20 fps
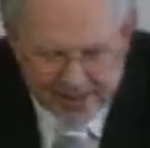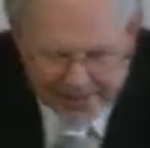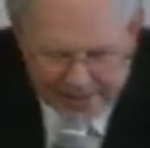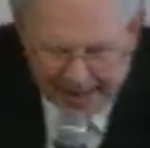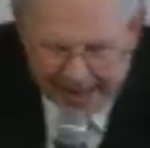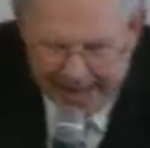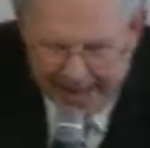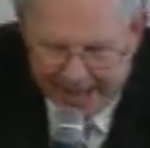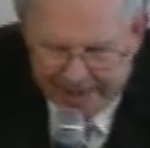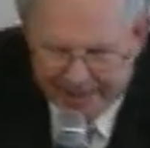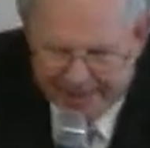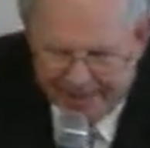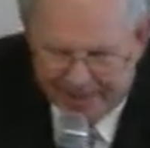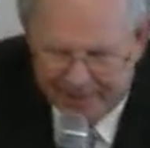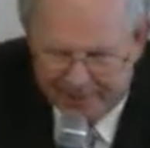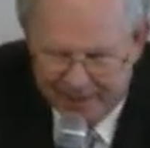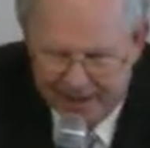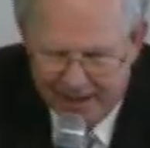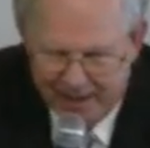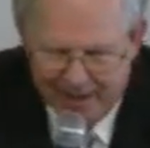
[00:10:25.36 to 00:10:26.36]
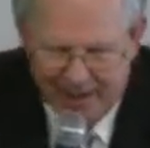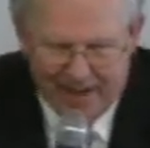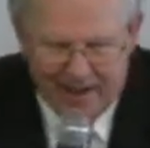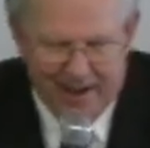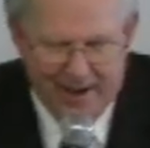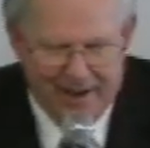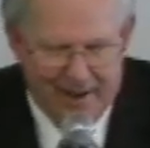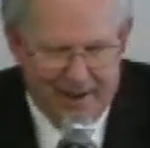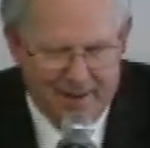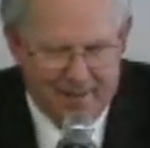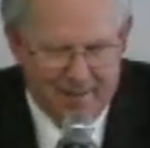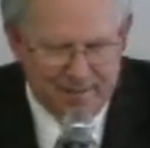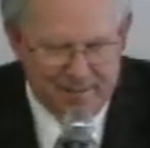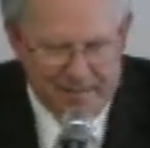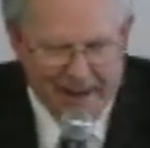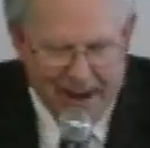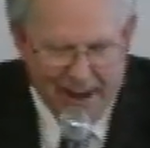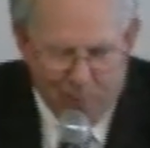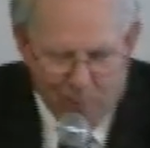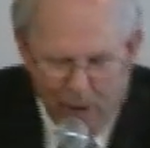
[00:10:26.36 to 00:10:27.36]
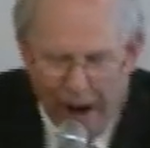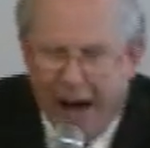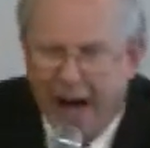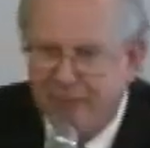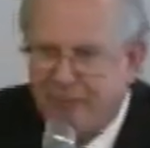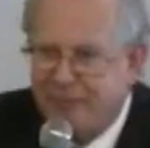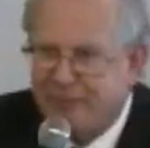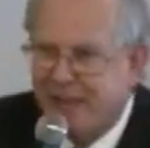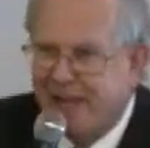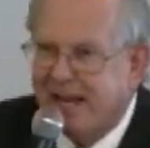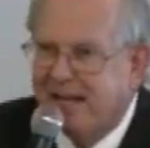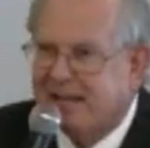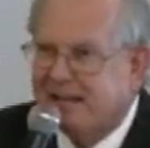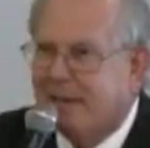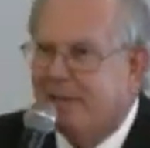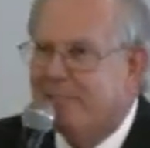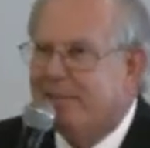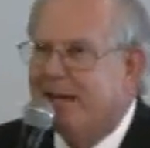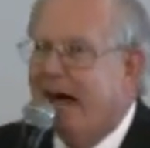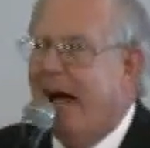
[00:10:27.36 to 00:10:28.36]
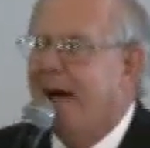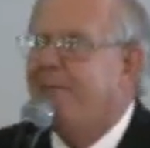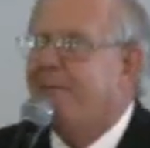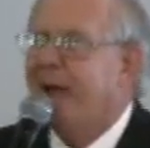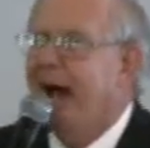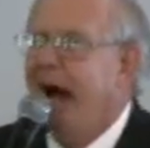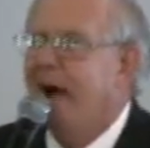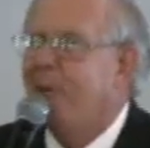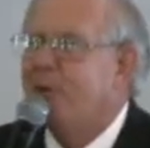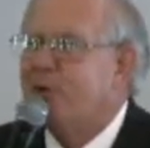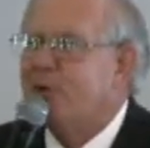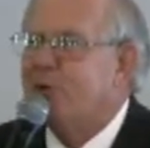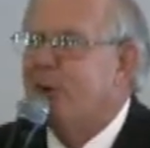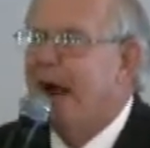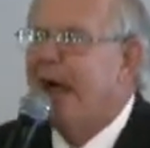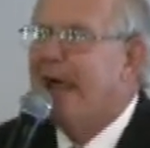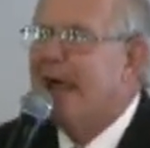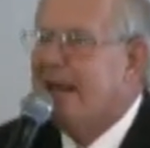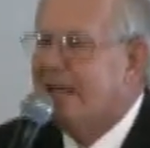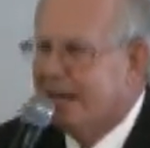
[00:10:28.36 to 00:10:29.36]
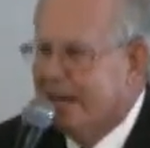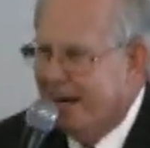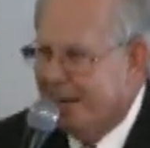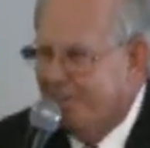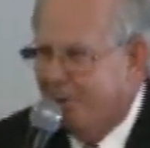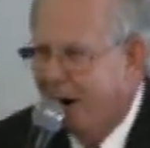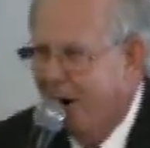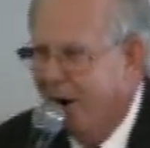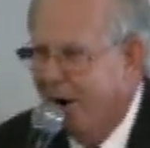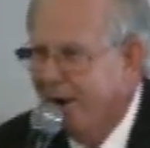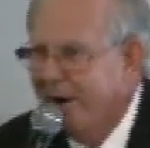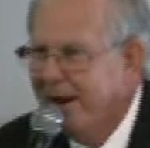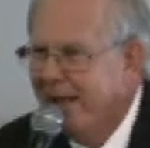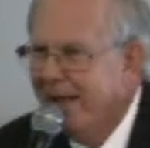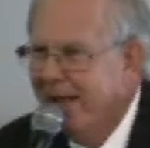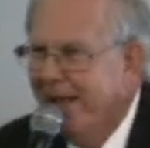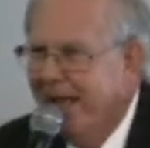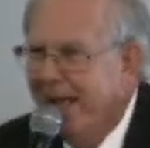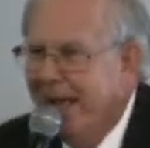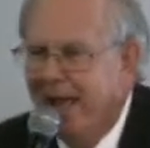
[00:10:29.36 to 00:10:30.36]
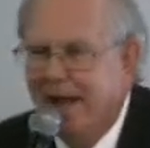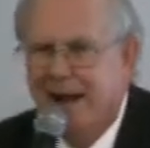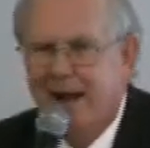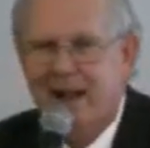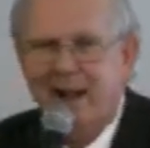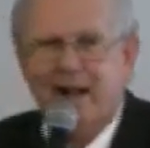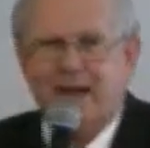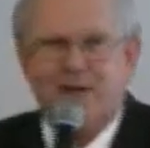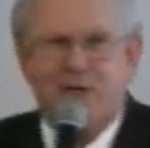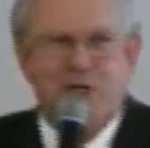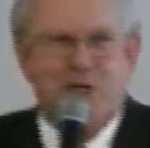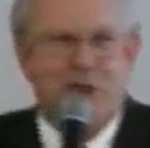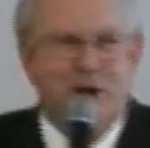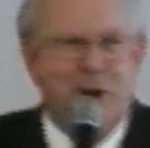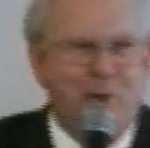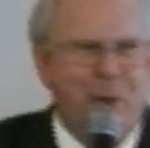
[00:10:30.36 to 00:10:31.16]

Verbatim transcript: said, uh, uh, my wife thinks sometimes I was raised in a barn, and little does she